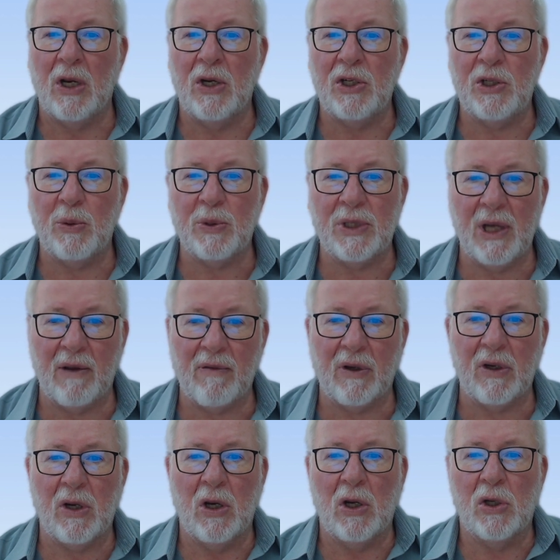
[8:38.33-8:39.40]
She was never
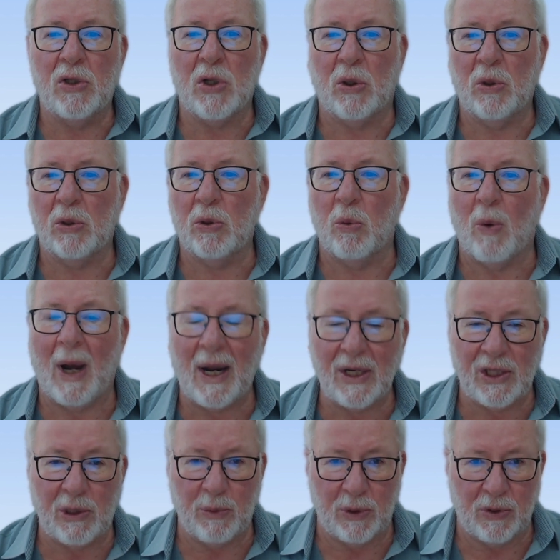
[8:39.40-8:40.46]
told why
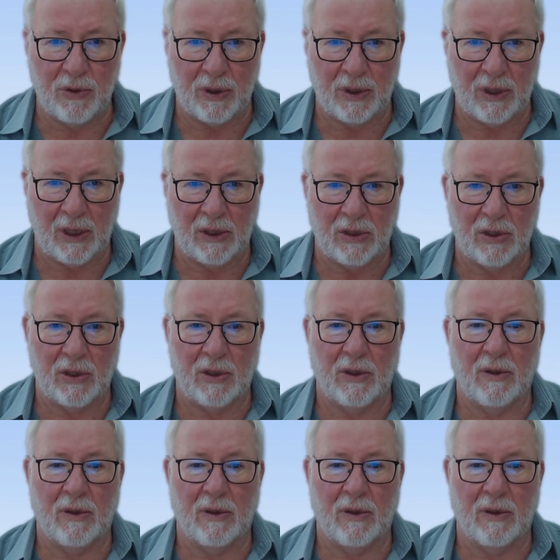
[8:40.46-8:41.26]
she was retrenched.